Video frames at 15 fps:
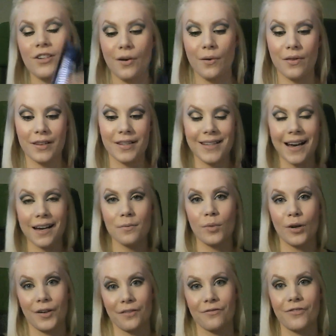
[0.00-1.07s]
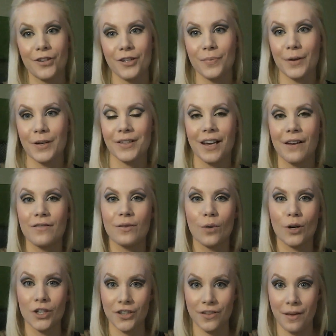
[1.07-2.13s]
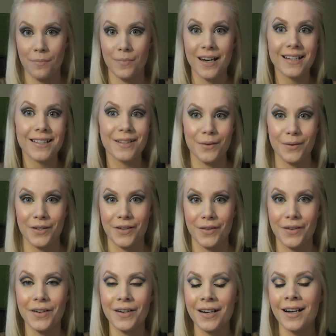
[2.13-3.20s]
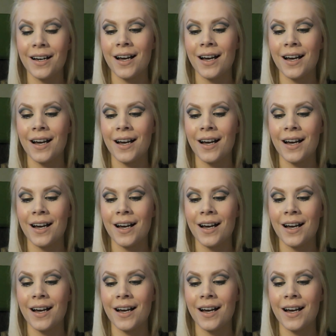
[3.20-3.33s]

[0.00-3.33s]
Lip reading: to show you the second product first because I've swatched them next to each other.